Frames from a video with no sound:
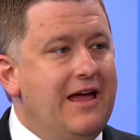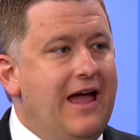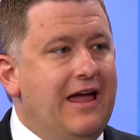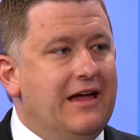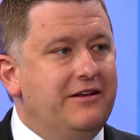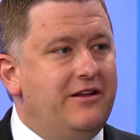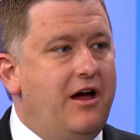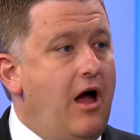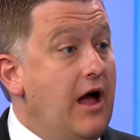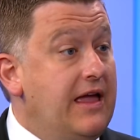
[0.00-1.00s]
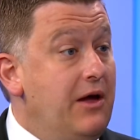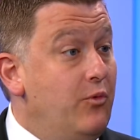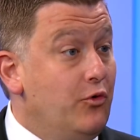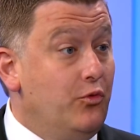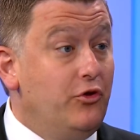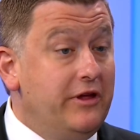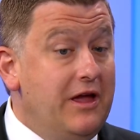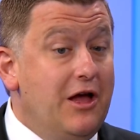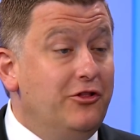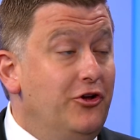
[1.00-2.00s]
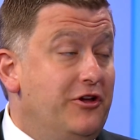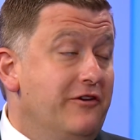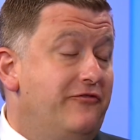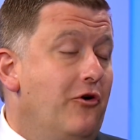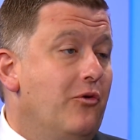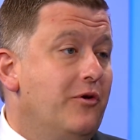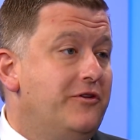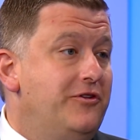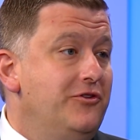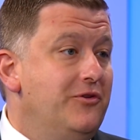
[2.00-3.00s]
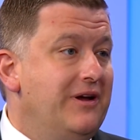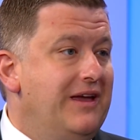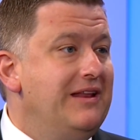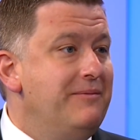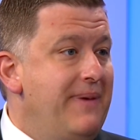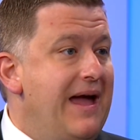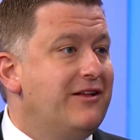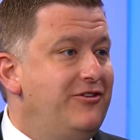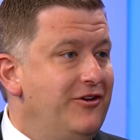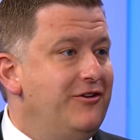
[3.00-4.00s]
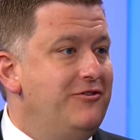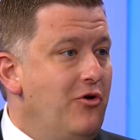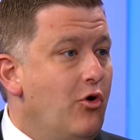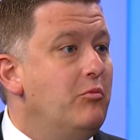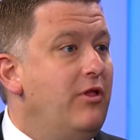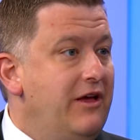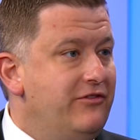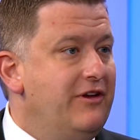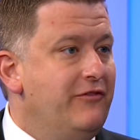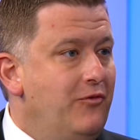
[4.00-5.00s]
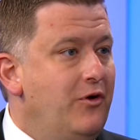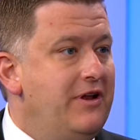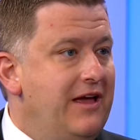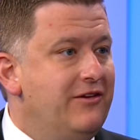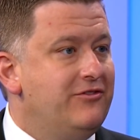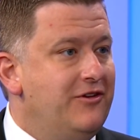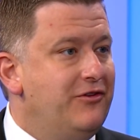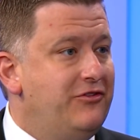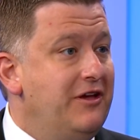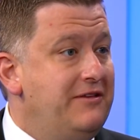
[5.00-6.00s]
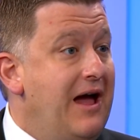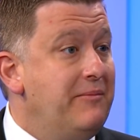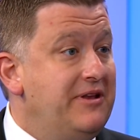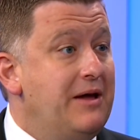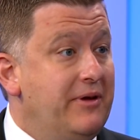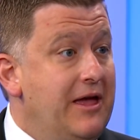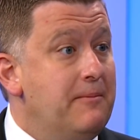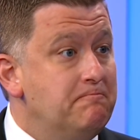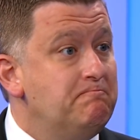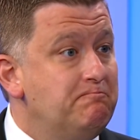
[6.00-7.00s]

And uh, again, we're really looking forward to uh, getting back to normal, as everyone has uh, said time and time again. Mm -hmm.